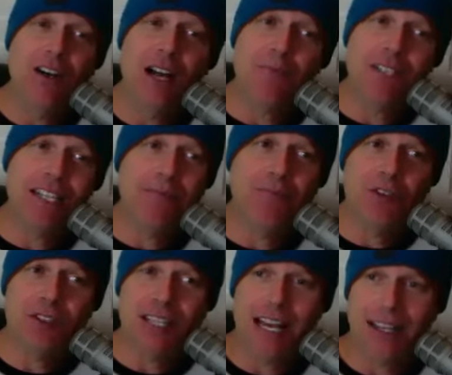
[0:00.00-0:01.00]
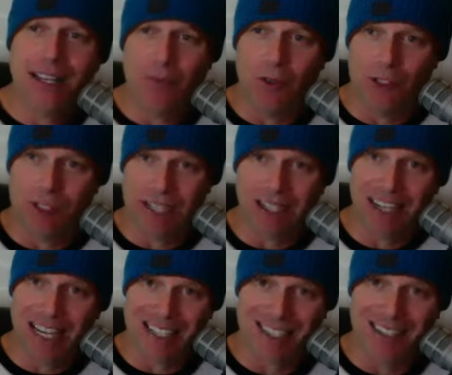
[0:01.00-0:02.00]
I'm Steve Prusak, and we'll see you
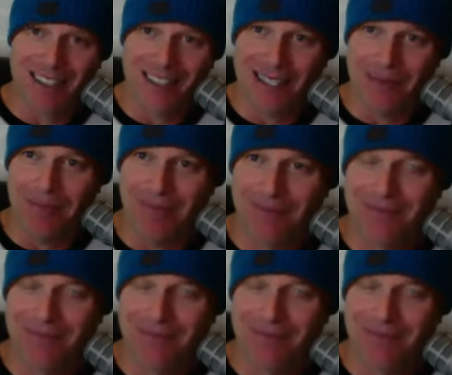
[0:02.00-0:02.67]
next time.